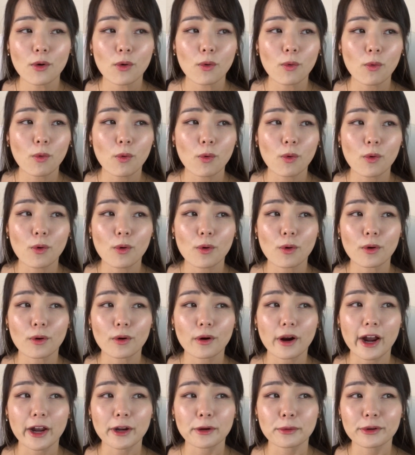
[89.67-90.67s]
or
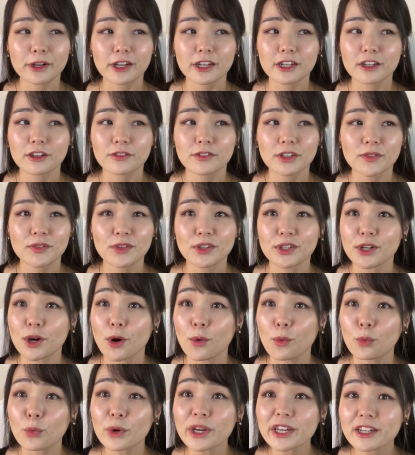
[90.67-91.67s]
Irene of even a
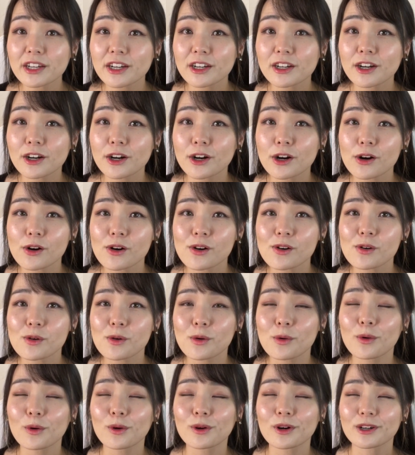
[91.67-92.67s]
week ago,
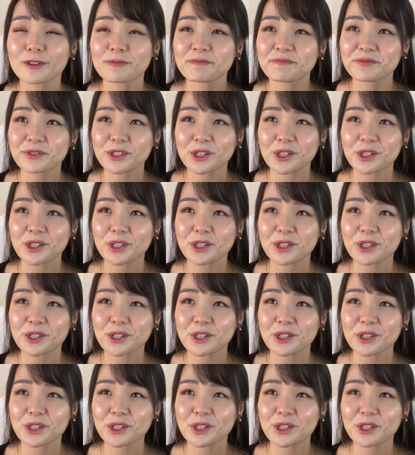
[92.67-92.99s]
or